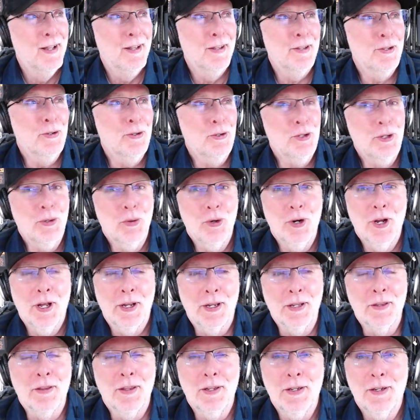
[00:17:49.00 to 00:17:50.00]
the only word I
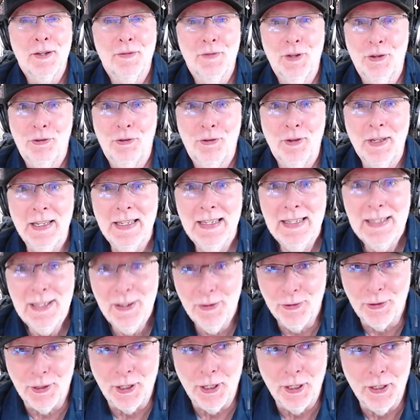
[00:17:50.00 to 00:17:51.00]
can think of is
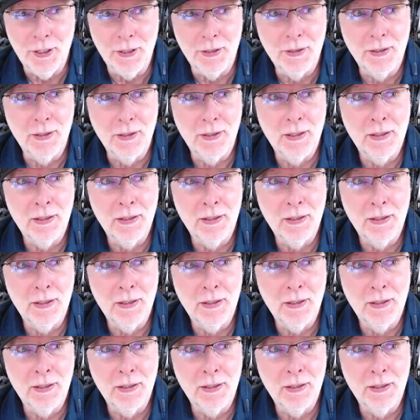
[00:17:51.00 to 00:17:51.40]
easy,